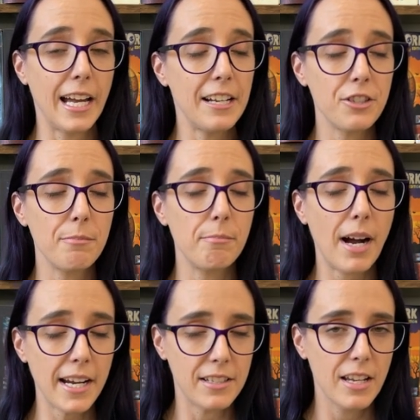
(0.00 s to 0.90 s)
And you
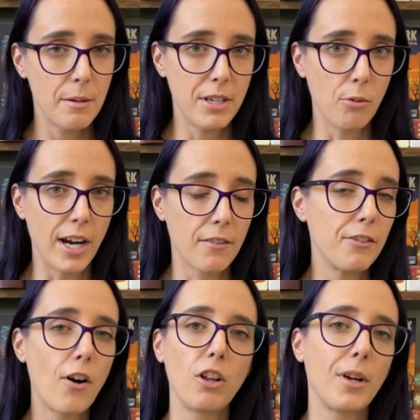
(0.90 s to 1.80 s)
might be aware if you
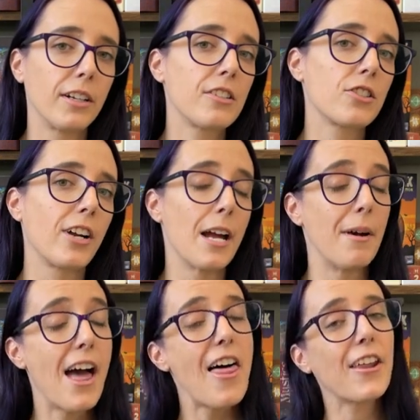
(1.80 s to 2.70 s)
follow me on Instagram
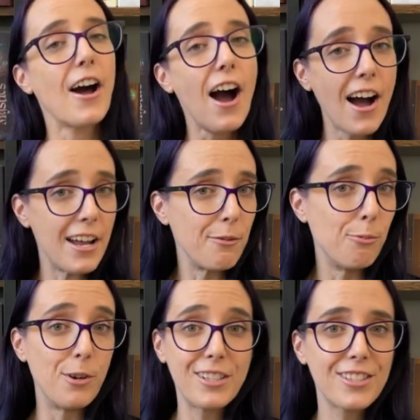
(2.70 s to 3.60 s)
that I
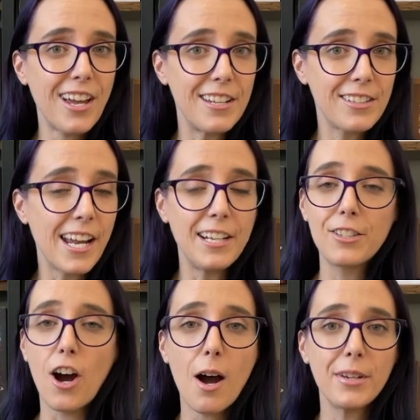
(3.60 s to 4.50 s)
was sent a
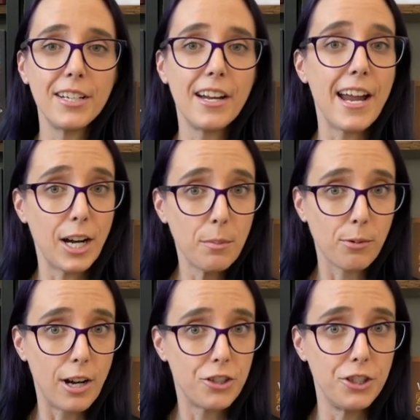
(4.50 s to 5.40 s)
Tamiya
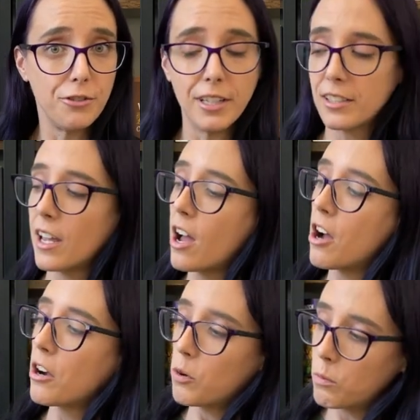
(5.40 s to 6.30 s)
airbrush unit
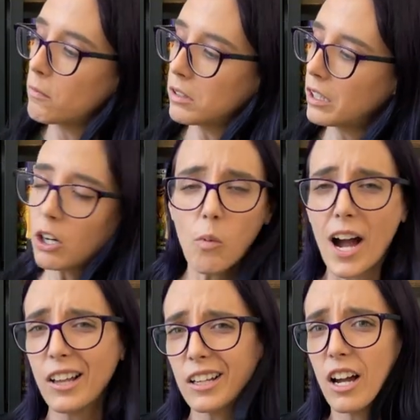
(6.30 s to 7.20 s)
a little
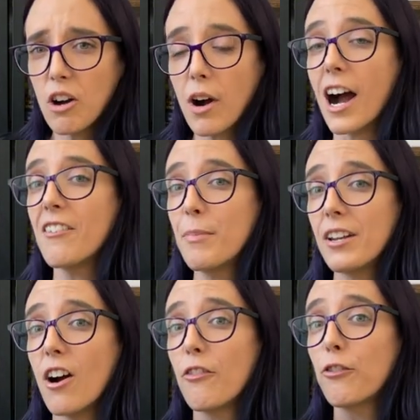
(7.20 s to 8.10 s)
while ago. I've been
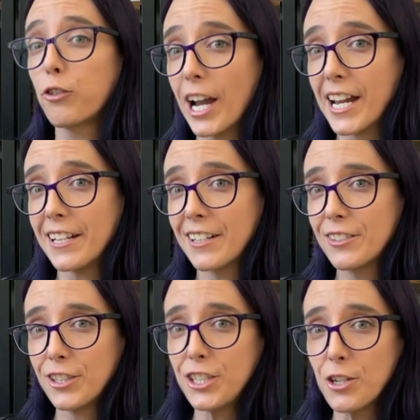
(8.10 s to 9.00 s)
afraid
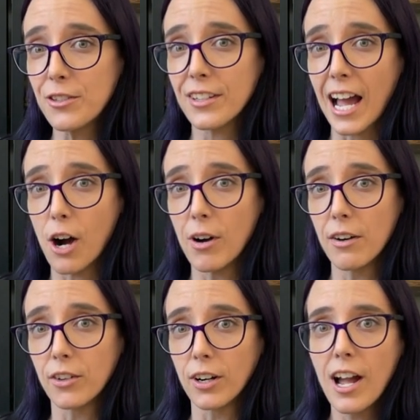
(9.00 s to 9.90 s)
to use it,
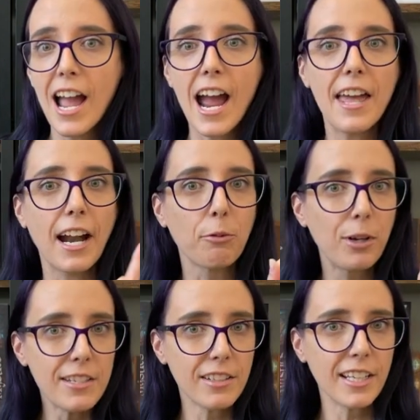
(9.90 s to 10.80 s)
however, and I
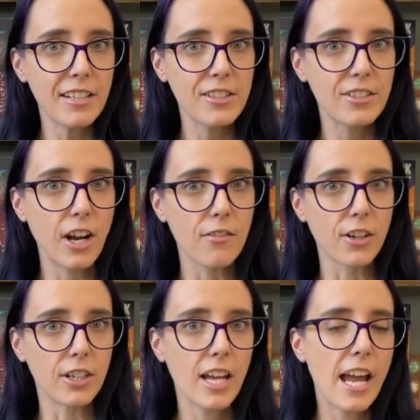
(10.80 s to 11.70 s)
recently
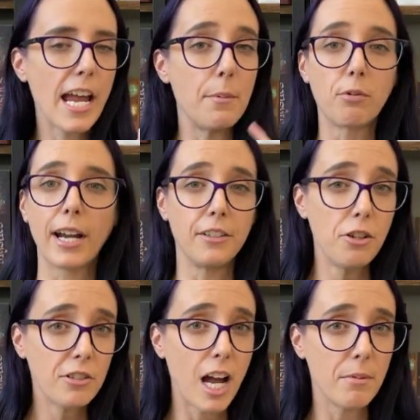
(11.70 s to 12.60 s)
discovered a brand new
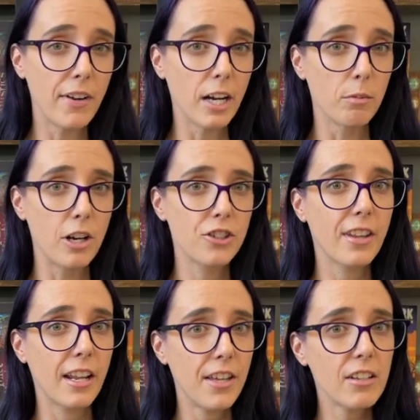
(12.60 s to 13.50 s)
type of airbrush
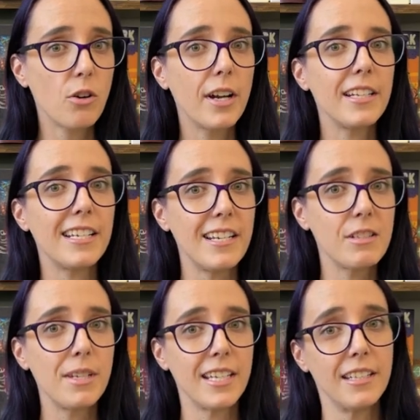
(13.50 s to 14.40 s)
that I think is going to ease
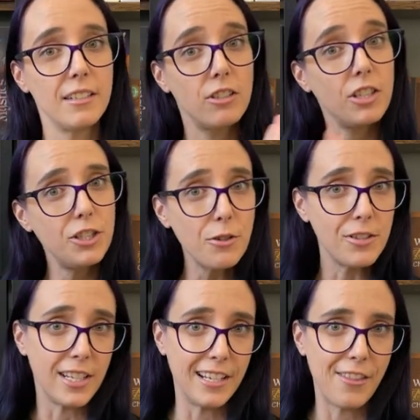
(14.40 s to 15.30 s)
me into
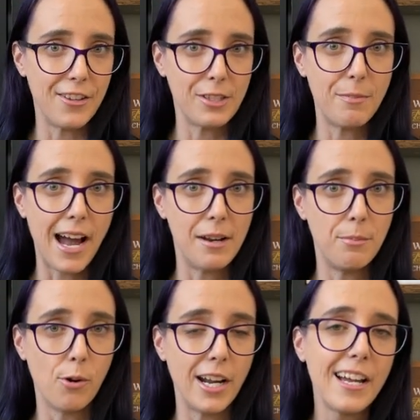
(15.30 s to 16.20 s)
using this bad
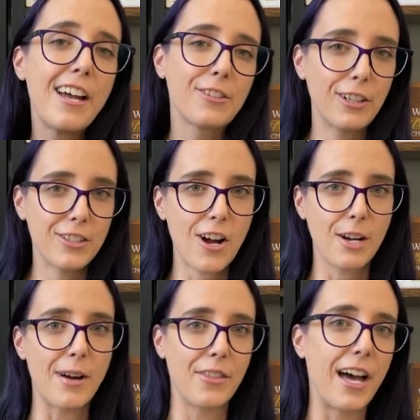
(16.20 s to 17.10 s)
boy. So let's talk
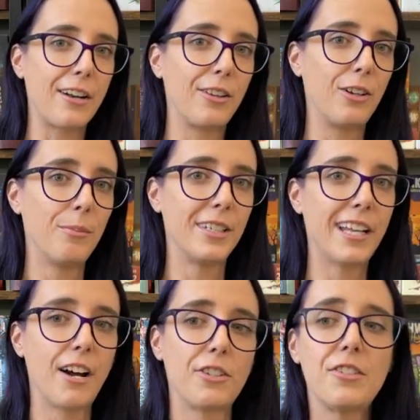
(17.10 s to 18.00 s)
about that a little bit
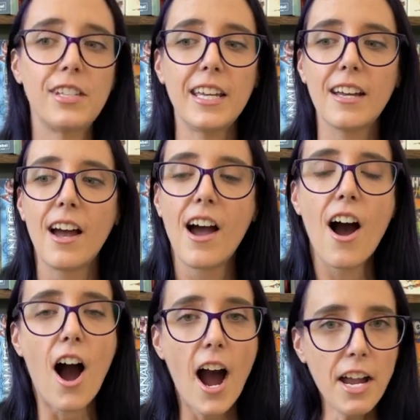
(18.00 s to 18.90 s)
now. You see,
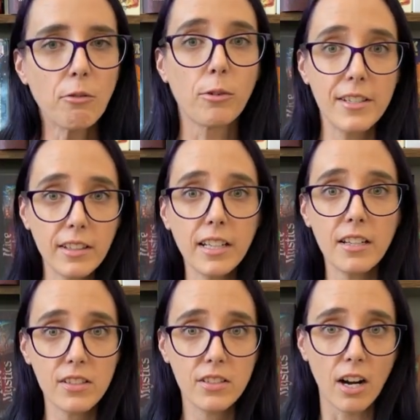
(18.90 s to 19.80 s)
I recently
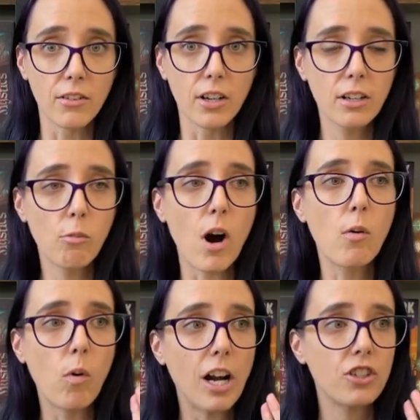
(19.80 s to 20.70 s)
discovered while
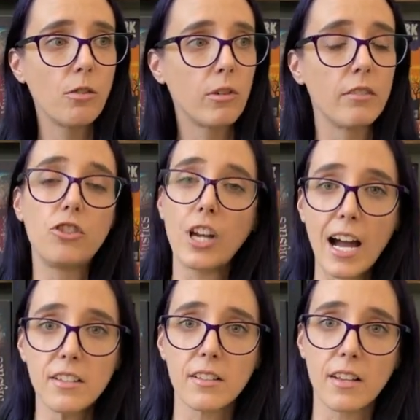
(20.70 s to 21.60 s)
watching one of
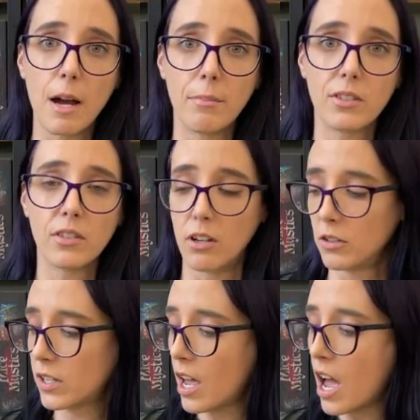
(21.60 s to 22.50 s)
Jazz's
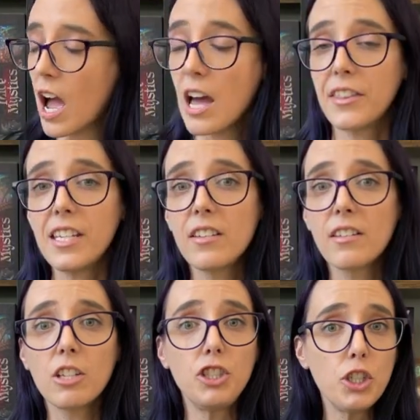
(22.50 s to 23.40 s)
episodes, these
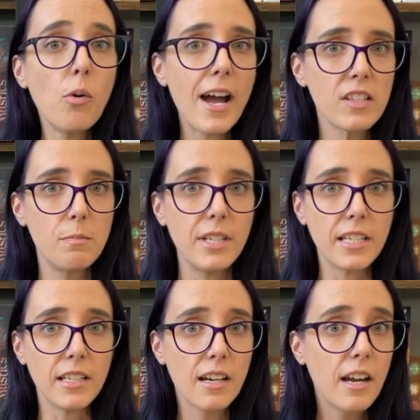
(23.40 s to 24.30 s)

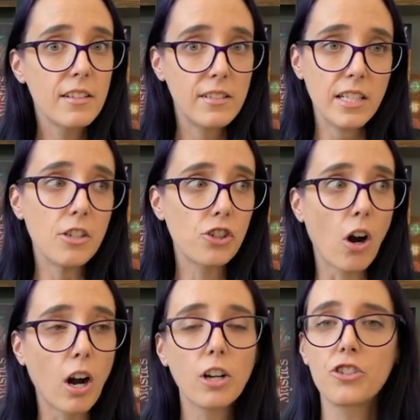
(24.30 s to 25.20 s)
USB-C
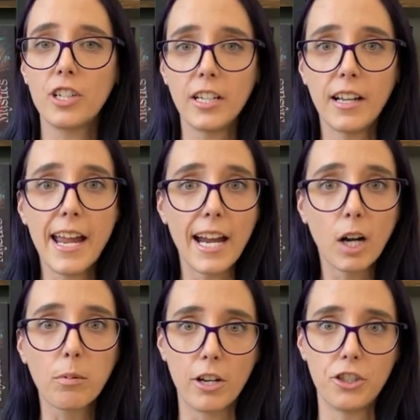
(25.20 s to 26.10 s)
charging
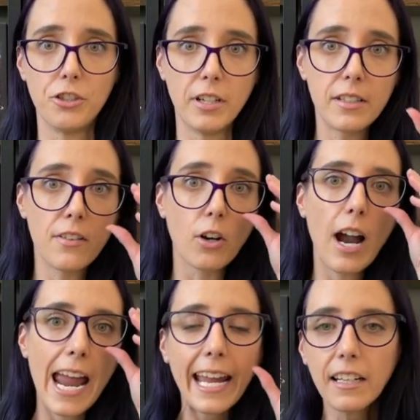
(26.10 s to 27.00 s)
airbrush units. They're
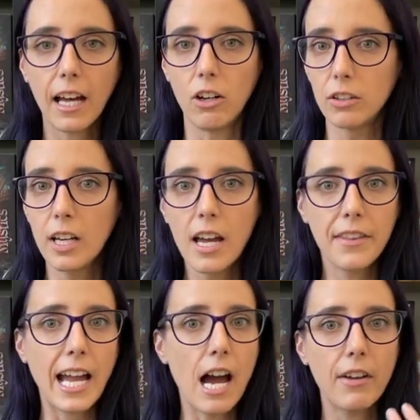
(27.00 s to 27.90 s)
handheld.
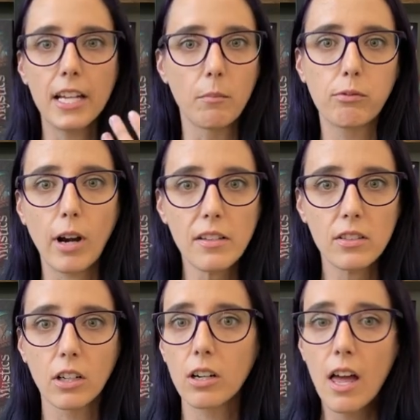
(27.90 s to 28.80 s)
They have a
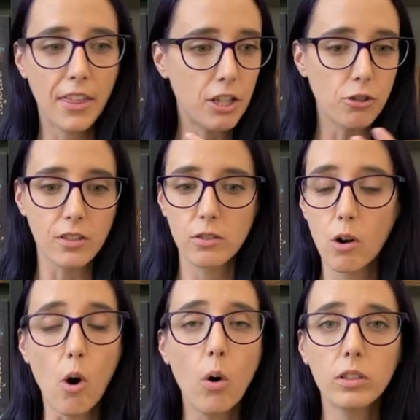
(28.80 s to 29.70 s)
compressor that you just
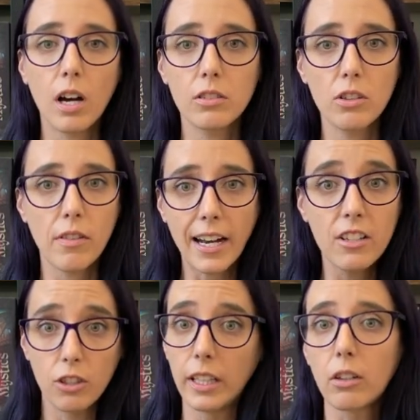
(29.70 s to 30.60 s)
hold on to. That
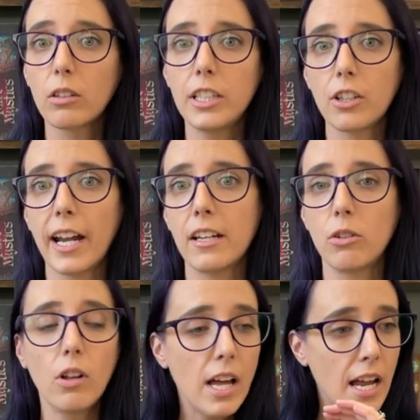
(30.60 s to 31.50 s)
is literally your
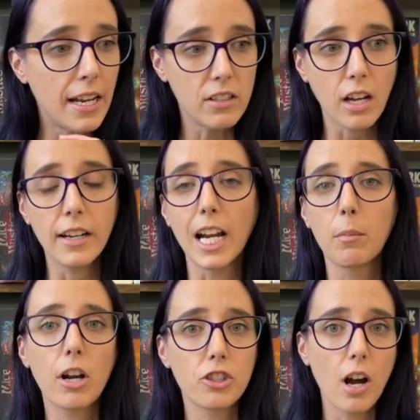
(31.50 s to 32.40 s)
handle, and it's got an
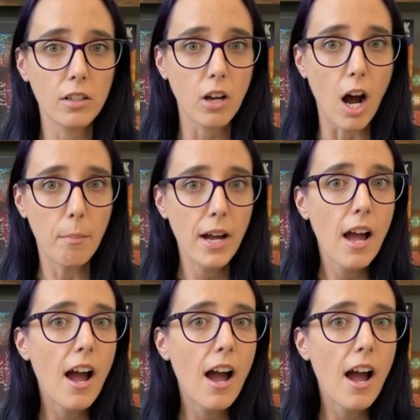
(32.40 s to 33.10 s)
airbrush on top.